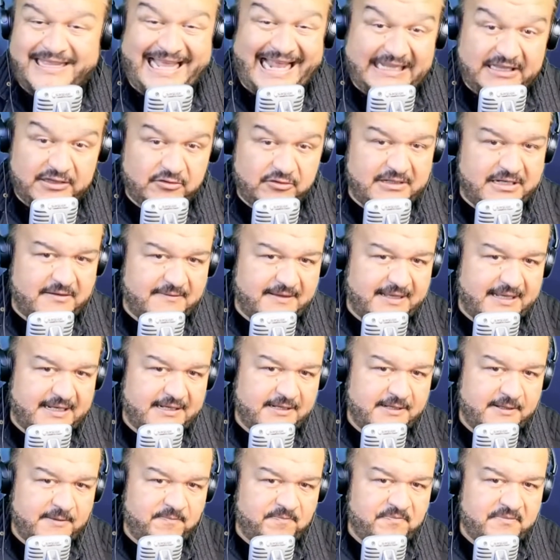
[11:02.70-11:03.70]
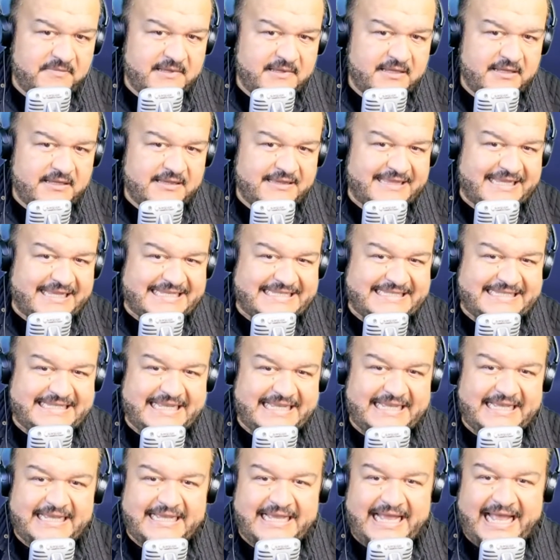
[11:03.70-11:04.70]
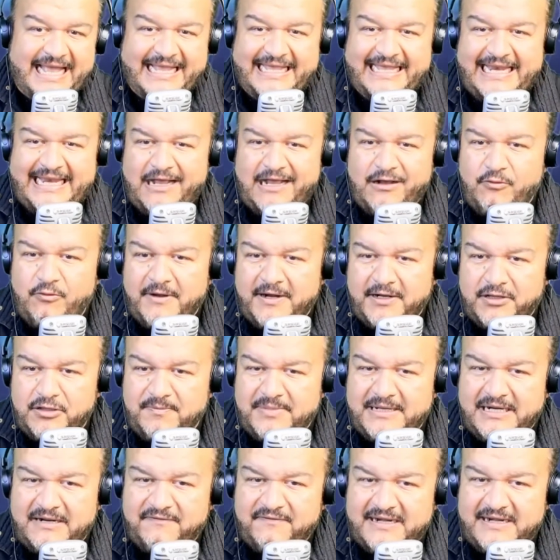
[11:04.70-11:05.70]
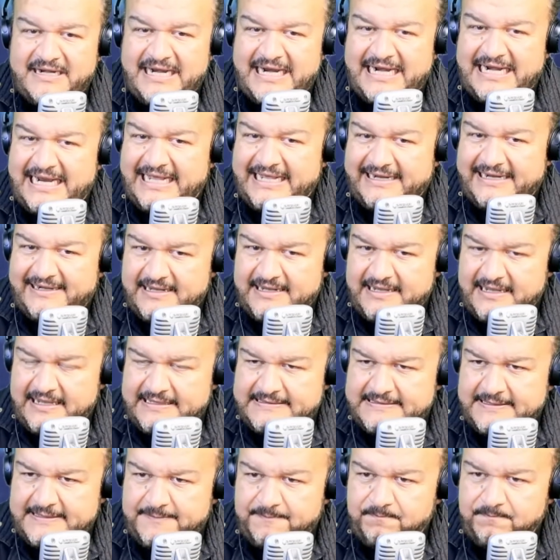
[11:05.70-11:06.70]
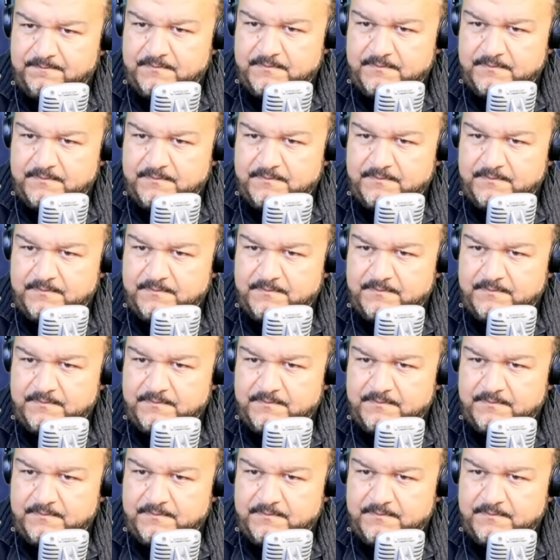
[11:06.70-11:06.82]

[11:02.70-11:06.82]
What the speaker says: meeting since that agreement to halt the war in Gaza. This is